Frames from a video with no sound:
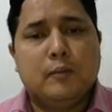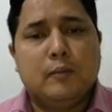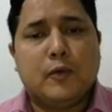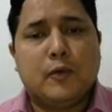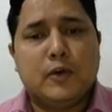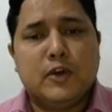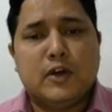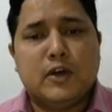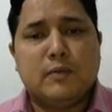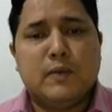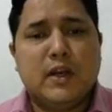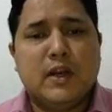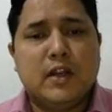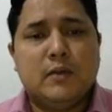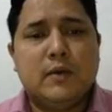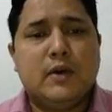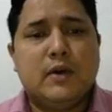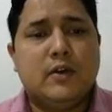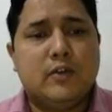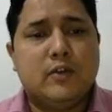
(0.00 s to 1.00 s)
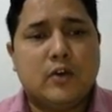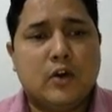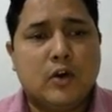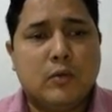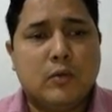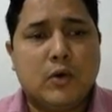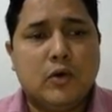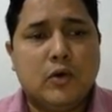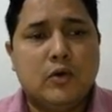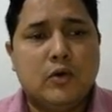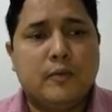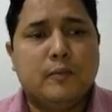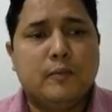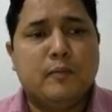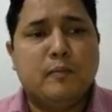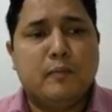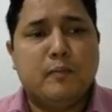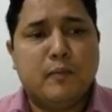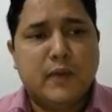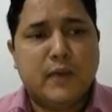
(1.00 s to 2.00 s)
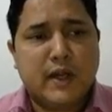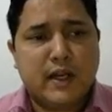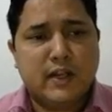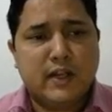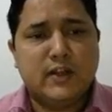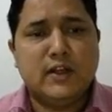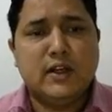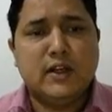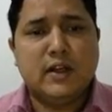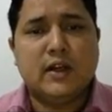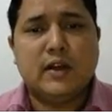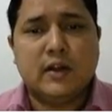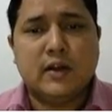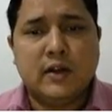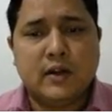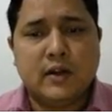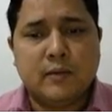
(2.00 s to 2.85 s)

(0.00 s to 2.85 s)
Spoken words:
project management is all about managing a